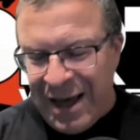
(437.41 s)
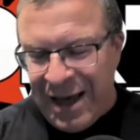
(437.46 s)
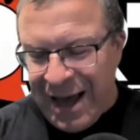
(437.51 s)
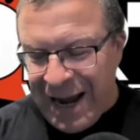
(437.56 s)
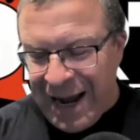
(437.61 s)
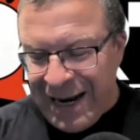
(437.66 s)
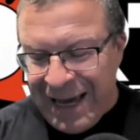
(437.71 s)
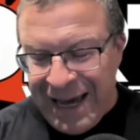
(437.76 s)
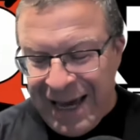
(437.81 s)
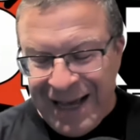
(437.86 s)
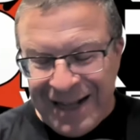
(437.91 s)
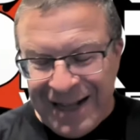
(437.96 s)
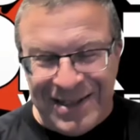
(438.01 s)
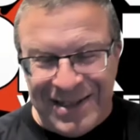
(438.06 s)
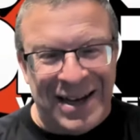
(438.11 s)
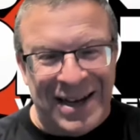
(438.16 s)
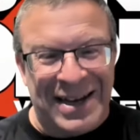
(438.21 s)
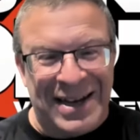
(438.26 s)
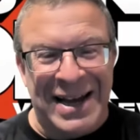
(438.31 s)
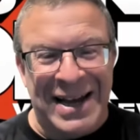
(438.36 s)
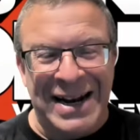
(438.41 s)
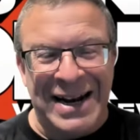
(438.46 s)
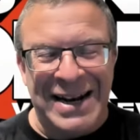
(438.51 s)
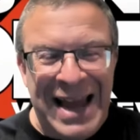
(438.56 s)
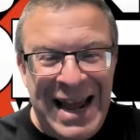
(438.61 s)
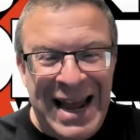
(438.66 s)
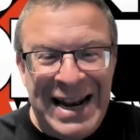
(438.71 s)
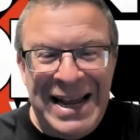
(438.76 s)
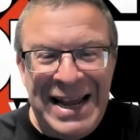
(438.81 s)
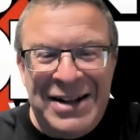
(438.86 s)
And he hits a
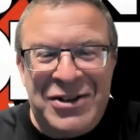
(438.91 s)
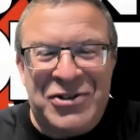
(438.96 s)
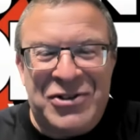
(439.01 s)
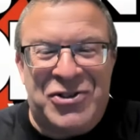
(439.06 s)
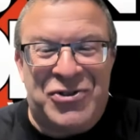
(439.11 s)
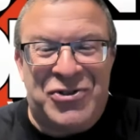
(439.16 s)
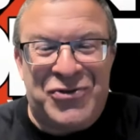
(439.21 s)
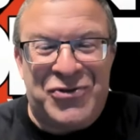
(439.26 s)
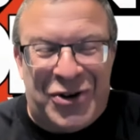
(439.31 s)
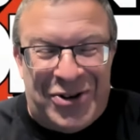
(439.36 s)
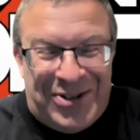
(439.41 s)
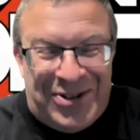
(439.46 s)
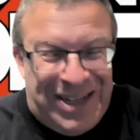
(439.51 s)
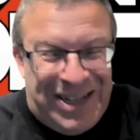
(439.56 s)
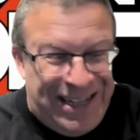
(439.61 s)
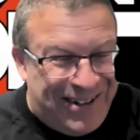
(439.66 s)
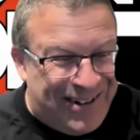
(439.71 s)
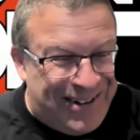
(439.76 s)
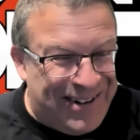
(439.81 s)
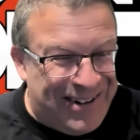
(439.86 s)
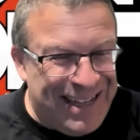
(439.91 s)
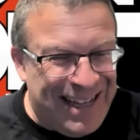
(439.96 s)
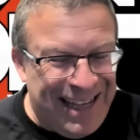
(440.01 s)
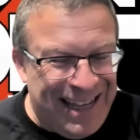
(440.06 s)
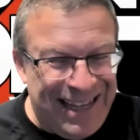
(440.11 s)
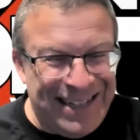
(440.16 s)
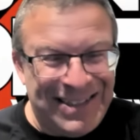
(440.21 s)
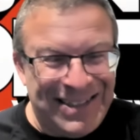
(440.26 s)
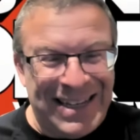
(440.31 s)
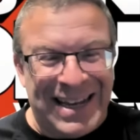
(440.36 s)
Canadian destroyer.
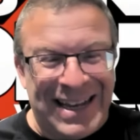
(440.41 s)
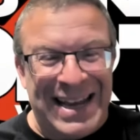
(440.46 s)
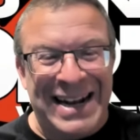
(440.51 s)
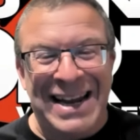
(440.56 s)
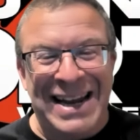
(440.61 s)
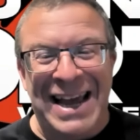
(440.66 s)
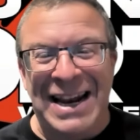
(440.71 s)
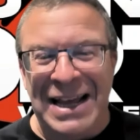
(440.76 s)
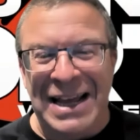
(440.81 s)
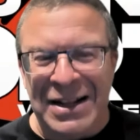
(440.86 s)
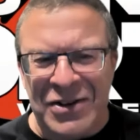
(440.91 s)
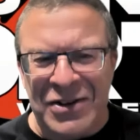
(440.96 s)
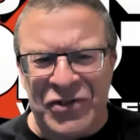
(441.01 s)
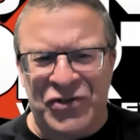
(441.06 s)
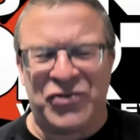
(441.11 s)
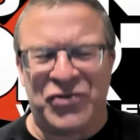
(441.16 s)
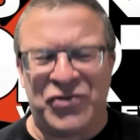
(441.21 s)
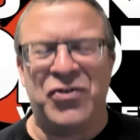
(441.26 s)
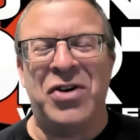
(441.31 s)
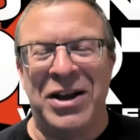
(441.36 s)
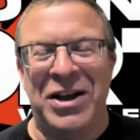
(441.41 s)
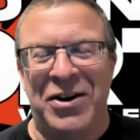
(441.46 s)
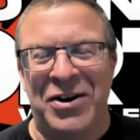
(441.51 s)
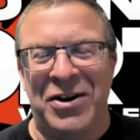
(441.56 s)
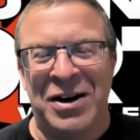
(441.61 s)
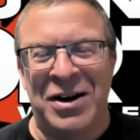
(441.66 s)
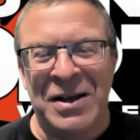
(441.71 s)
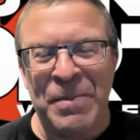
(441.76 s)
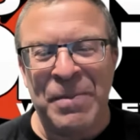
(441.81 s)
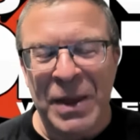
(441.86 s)
Hits a Canadian
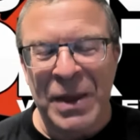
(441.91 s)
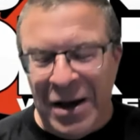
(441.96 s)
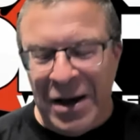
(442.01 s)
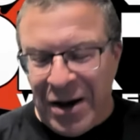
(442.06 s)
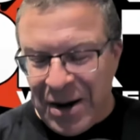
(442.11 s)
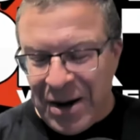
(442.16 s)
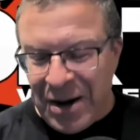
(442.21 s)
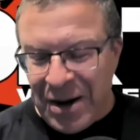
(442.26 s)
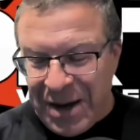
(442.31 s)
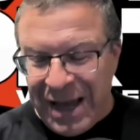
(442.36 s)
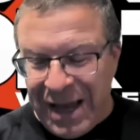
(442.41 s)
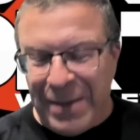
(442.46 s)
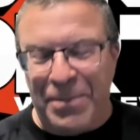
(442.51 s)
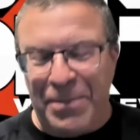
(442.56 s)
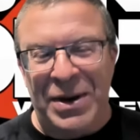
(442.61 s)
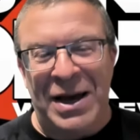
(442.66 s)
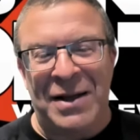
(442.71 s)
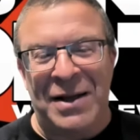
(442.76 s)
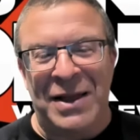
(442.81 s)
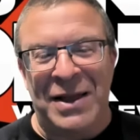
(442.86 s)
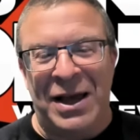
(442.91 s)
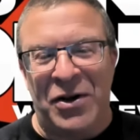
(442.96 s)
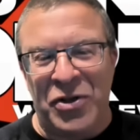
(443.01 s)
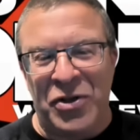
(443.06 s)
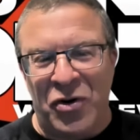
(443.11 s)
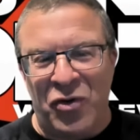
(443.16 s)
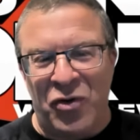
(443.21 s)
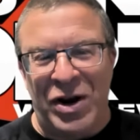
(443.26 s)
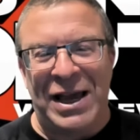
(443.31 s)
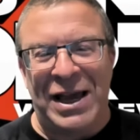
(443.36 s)
destroyer on Mike Bailey on
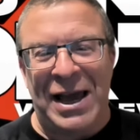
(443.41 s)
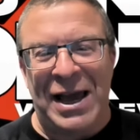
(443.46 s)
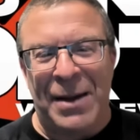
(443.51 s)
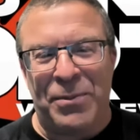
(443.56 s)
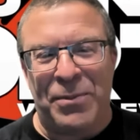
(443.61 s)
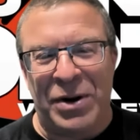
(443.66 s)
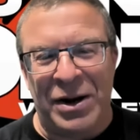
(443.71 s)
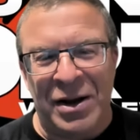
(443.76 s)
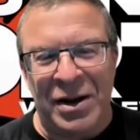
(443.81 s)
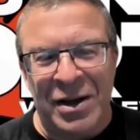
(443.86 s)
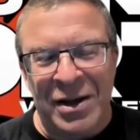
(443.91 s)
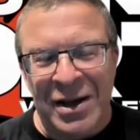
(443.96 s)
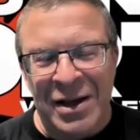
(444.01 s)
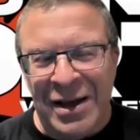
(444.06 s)
the ring apron.